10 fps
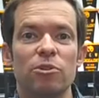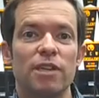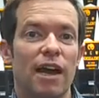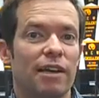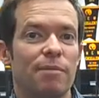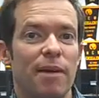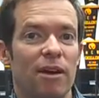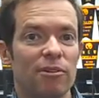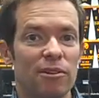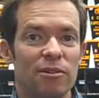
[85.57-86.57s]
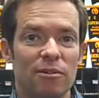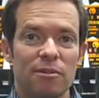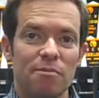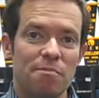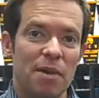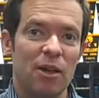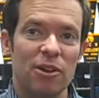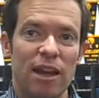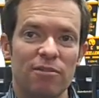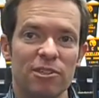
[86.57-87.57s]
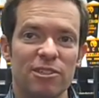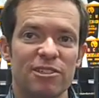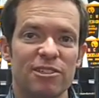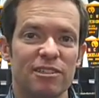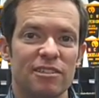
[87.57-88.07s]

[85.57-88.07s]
talk about bell covers